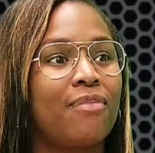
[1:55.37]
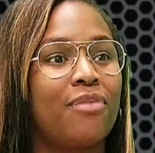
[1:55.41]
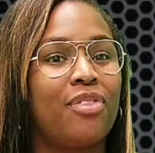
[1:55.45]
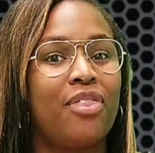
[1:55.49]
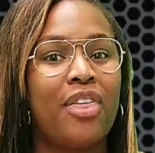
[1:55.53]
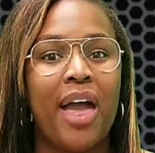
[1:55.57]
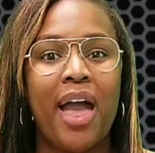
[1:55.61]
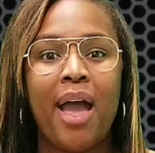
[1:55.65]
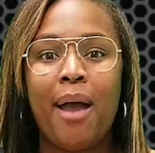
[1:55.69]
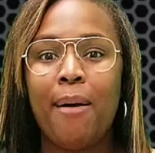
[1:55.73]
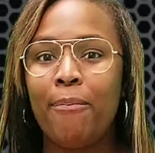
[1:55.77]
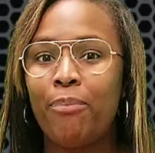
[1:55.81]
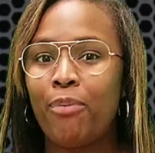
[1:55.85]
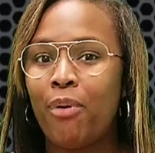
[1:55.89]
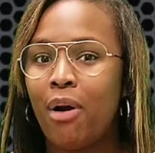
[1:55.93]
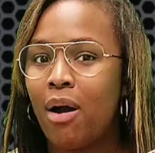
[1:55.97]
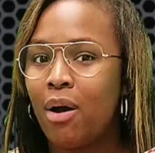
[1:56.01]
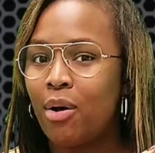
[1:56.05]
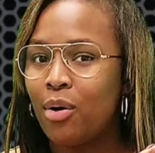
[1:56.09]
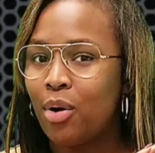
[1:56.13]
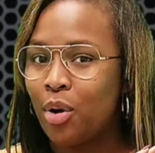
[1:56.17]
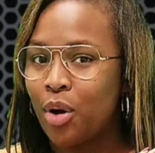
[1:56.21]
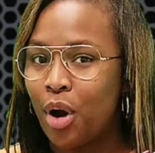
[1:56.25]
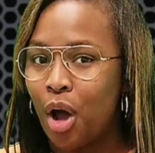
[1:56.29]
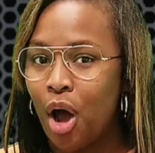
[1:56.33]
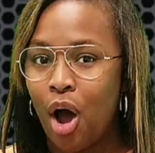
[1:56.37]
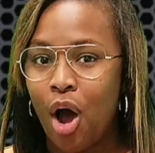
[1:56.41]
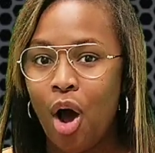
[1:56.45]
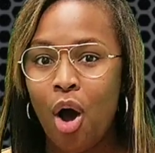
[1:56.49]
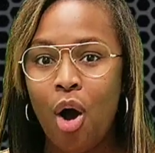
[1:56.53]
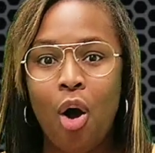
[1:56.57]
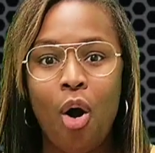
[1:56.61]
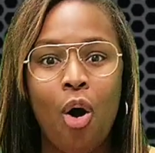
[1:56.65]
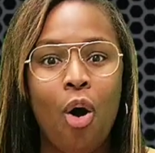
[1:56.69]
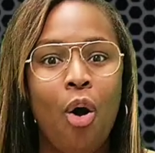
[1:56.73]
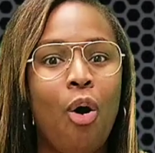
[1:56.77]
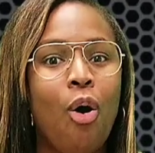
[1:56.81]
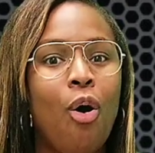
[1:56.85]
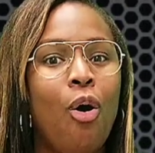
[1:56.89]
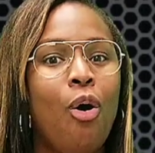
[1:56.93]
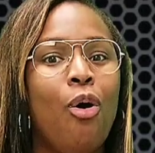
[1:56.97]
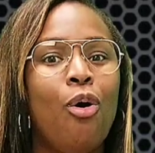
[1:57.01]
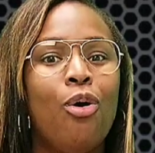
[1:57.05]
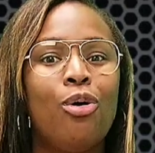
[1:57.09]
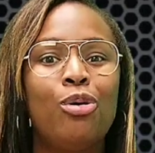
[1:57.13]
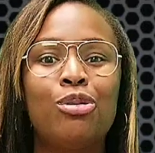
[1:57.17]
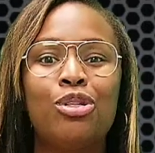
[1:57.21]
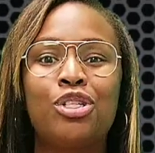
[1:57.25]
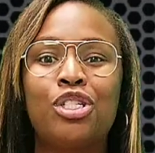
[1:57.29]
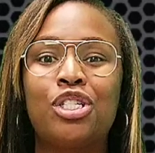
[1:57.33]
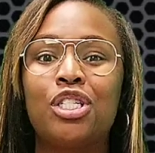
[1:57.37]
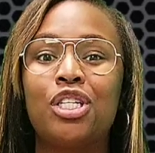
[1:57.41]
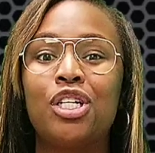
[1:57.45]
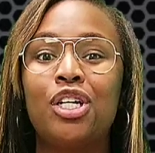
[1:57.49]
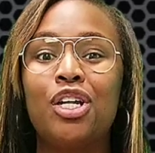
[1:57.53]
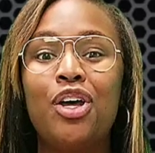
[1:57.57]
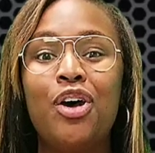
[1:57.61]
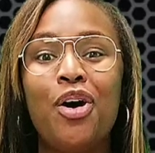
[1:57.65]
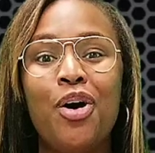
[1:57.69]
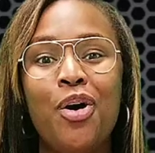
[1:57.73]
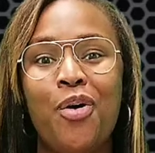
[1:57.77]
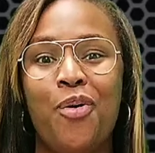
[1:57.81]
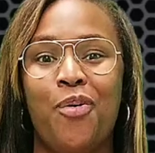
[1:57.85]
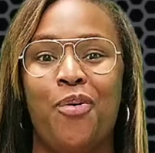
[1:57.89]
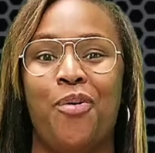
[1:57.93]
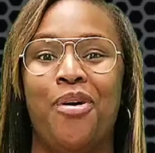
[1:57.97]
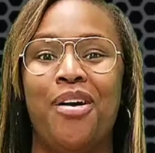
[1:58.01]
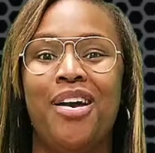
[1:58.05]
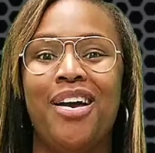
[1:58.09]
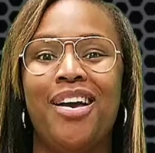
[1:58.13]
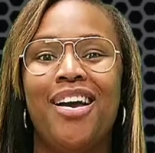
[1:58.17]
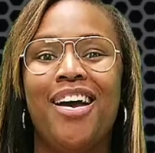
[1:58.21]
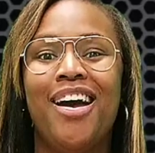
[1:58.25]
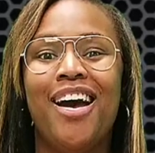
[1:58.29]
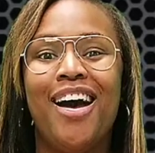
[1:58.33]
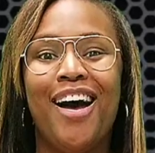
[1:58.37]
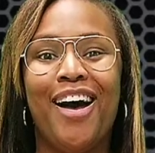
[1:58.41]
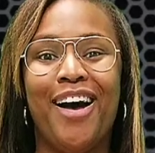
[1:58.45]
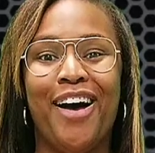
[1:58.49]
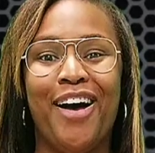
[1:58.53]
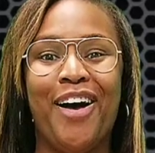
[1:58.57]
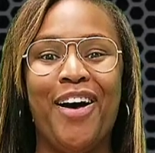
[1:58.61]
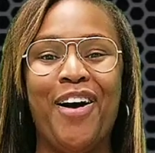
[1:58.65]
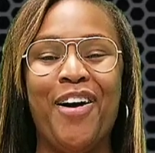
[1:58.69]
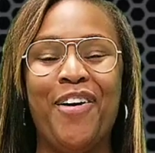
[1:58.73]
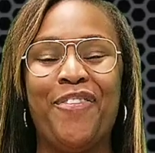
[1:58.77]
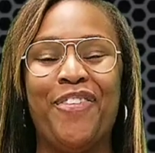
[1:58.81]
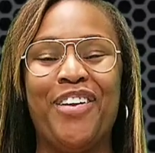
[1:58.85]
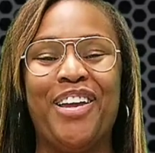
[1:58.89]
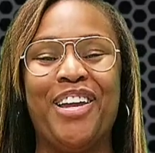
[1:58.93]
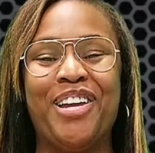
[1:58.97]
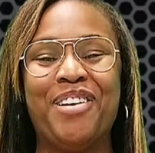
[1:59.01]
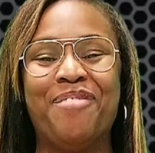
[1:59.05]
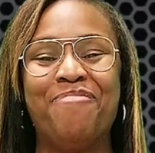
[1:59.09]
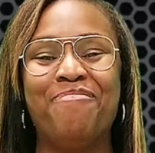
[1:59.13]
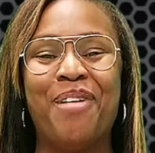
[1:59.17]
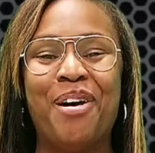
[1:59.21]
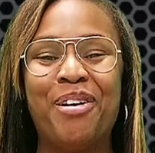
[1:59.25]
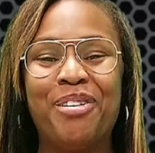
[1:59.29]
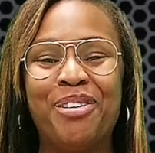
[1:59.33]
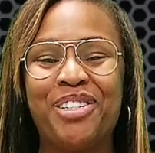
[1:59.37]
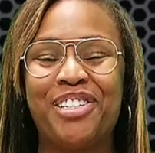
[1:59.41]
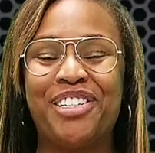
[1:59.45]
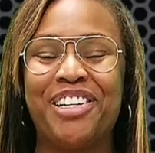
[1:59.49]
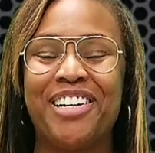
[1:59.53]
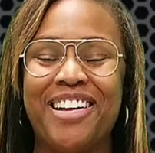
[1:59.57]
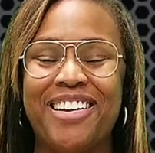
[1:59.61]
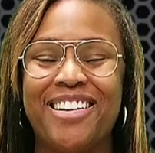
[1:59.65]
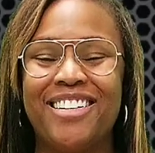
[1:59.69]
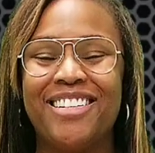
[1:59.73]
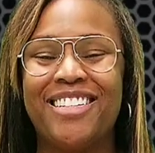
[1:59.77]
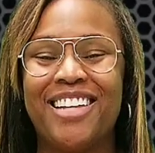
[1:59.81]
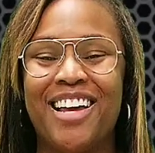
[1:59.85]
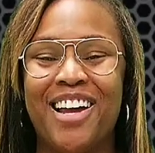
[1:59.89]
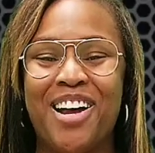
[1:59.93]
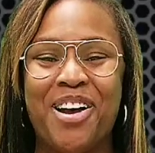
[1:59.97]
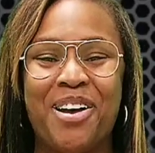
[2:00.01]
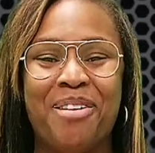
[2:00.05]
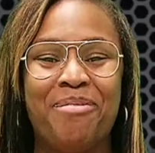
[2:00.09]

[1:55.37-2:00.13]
that brought on a whole slew of emotions,